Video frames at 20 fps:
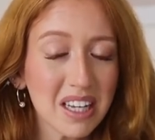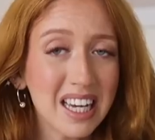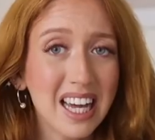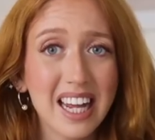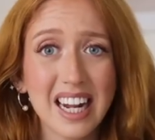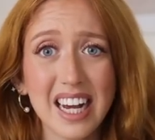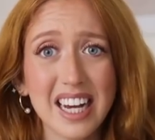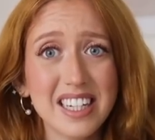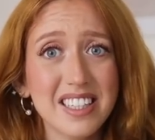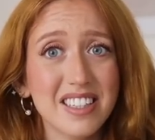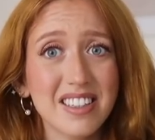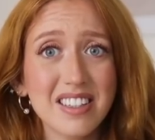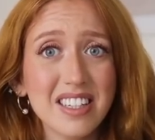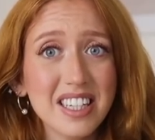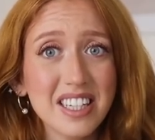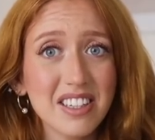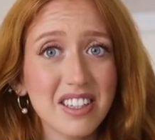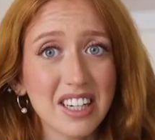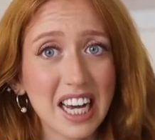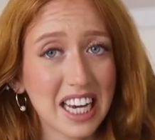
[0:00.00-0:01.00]
and I didn't
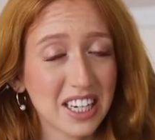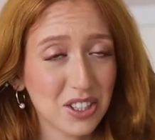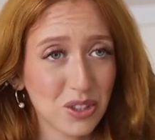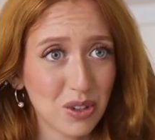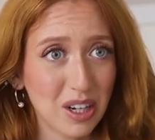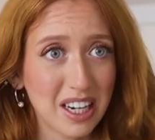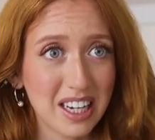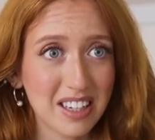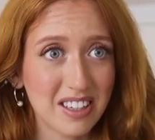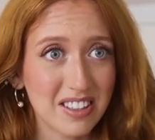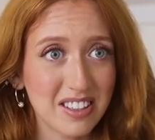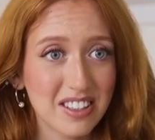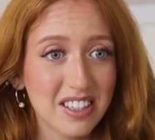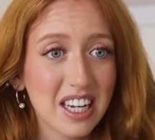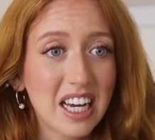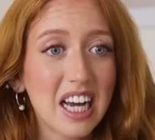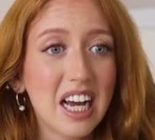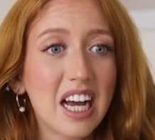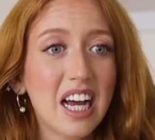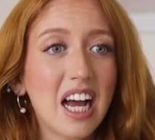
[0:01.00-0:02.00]
need an x-ray because
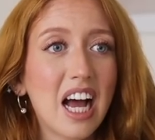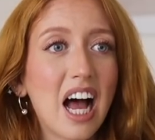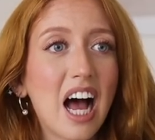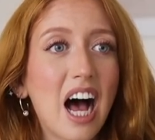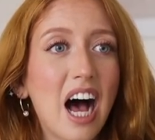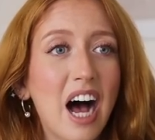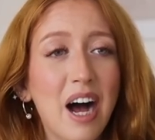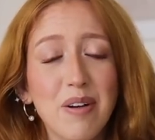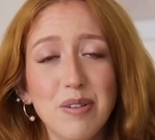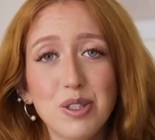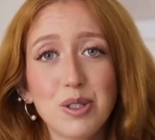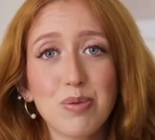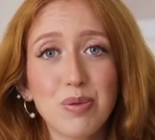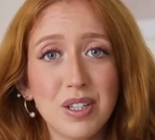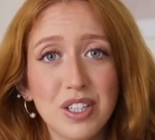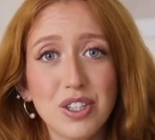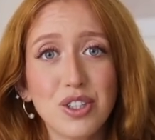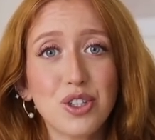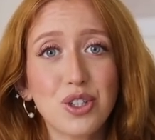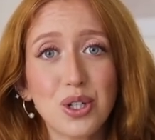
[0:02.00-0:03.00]
I was
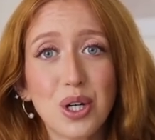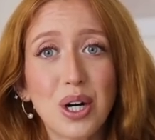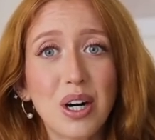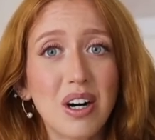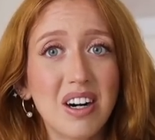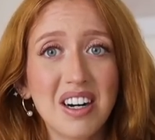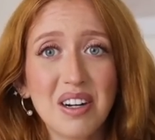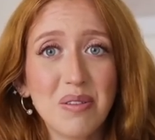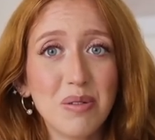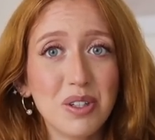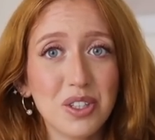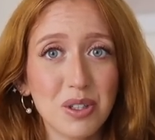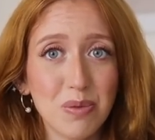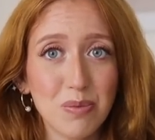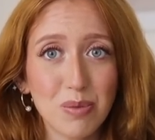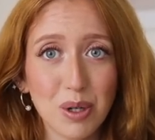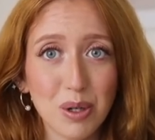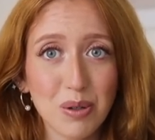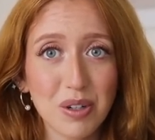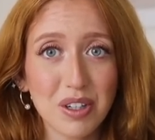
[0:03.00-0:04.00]
pretty sure it wasn't
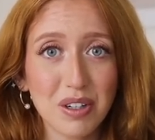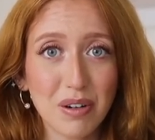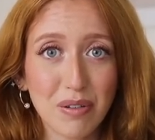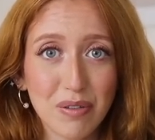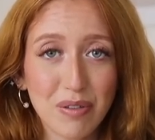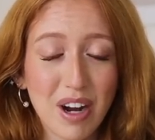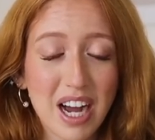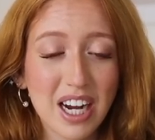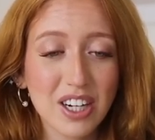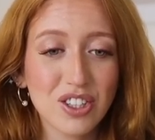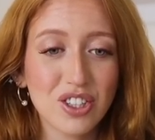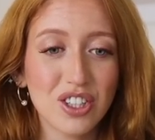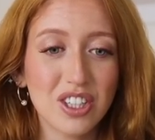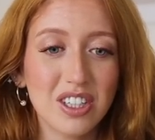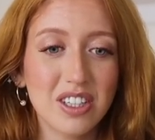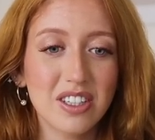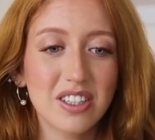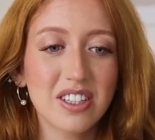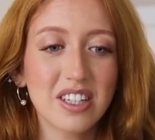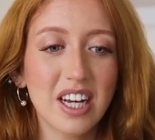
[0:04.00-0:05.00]
broken or
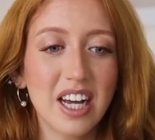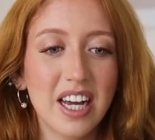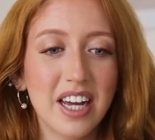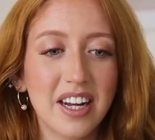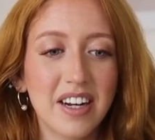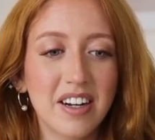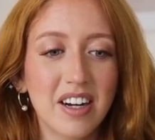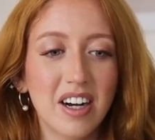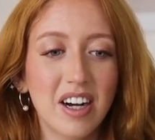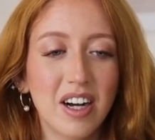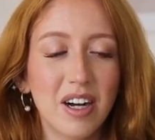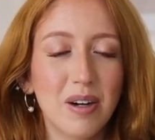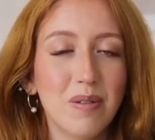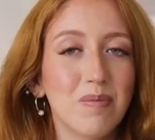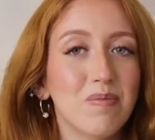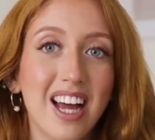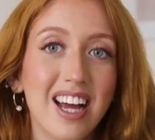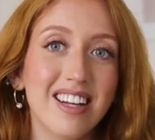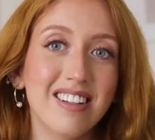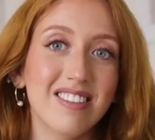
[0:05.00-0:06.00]
fractured, and
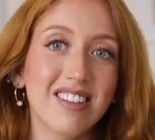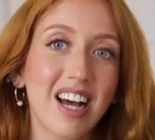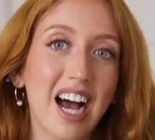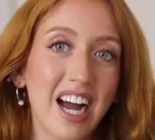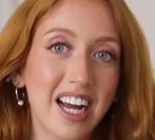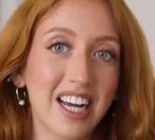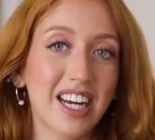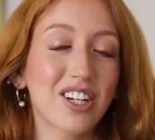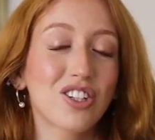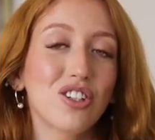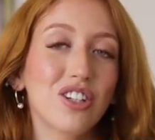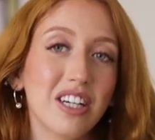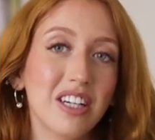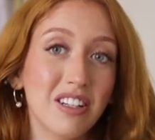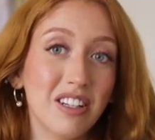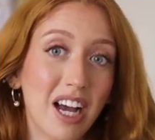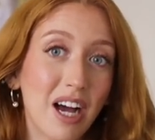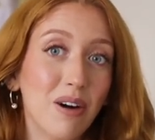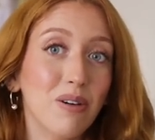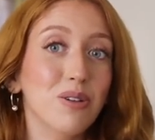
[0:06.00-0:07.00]
I actually
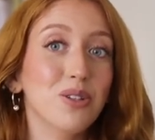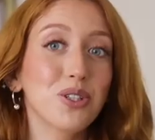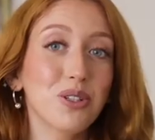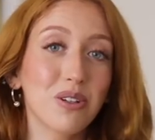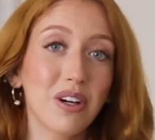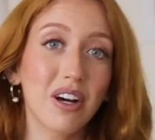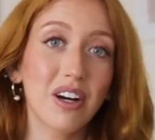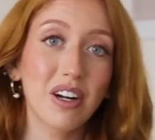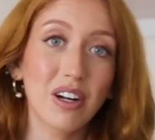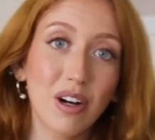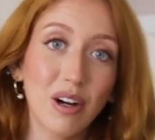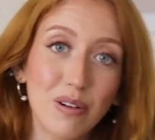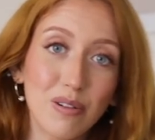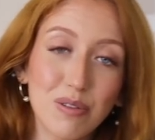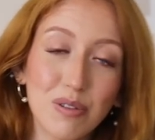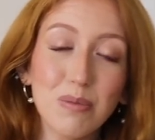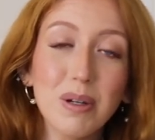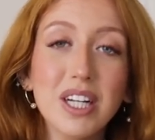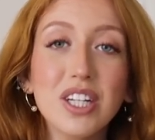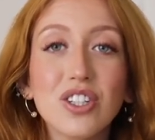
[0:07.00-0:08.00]
now also got a
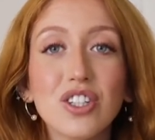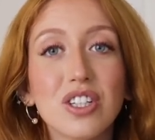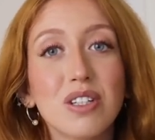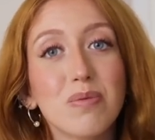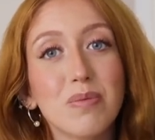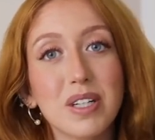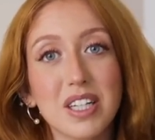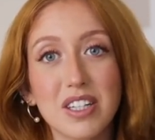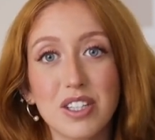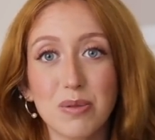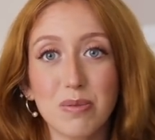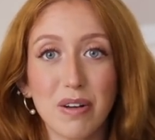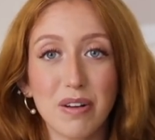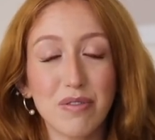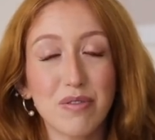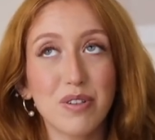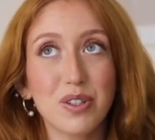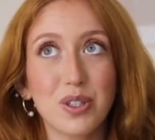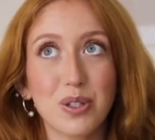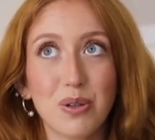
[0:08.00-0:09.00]
confirmation because my
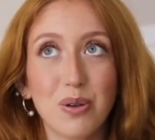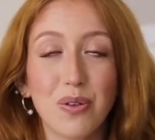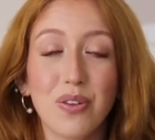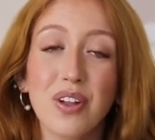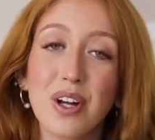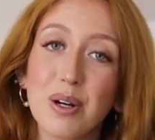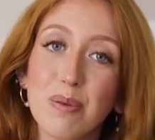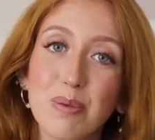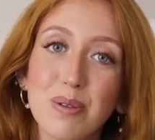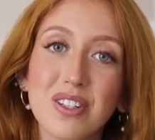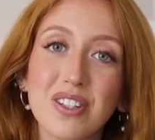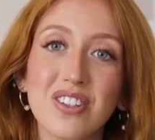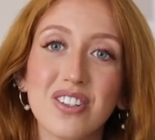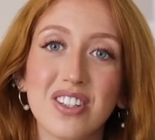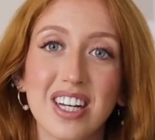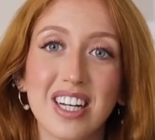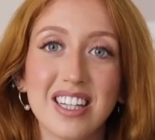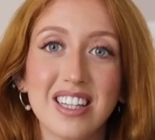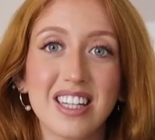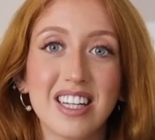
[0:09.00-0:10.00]
physical therapist
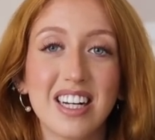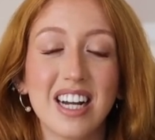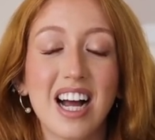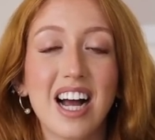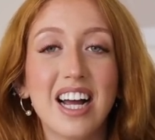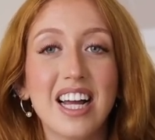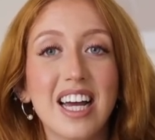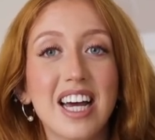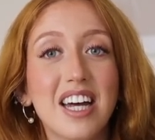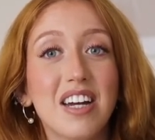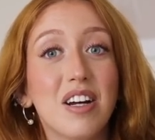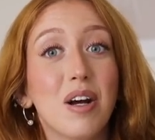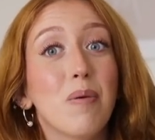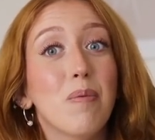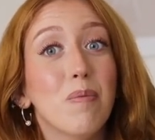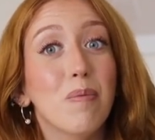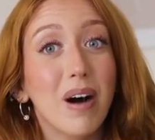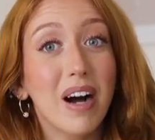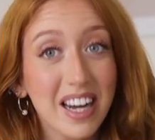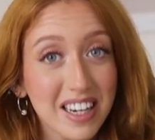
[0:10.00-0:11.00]
said that I had a
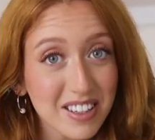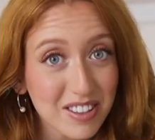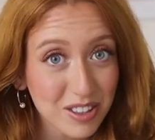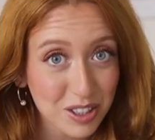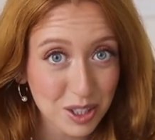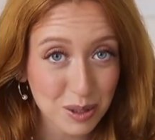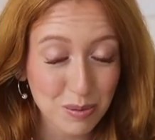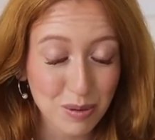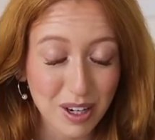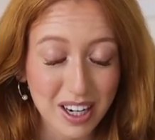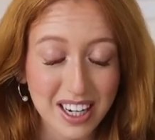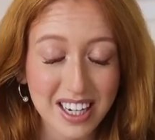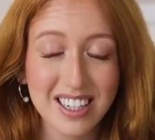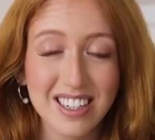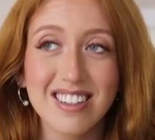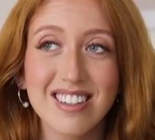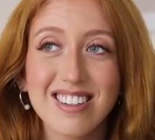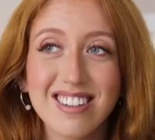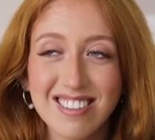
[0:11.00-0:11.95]
minor sprain.